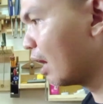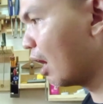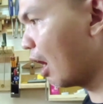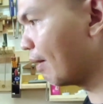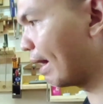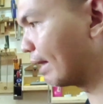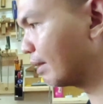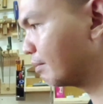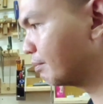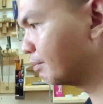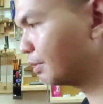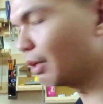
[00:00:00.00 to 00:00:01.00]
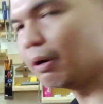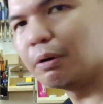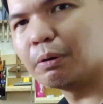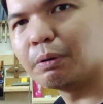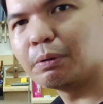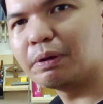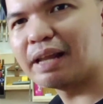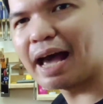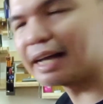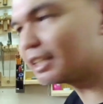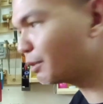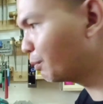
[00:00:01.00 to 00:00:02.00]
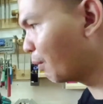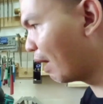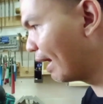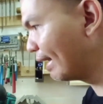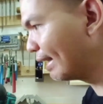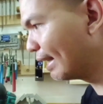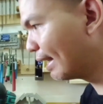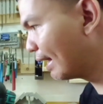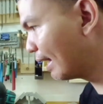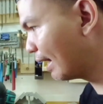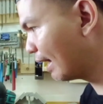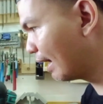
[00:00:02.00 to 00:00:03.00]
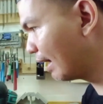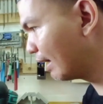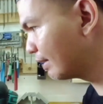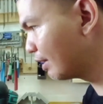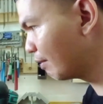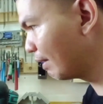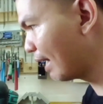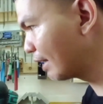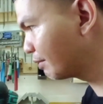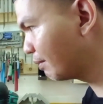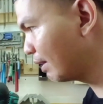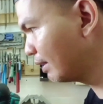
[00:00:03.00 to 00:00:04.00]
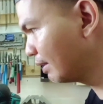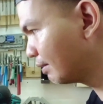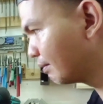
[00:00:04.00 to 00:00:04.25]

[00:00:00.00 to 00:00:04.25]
All right. So last one. Is there a last one?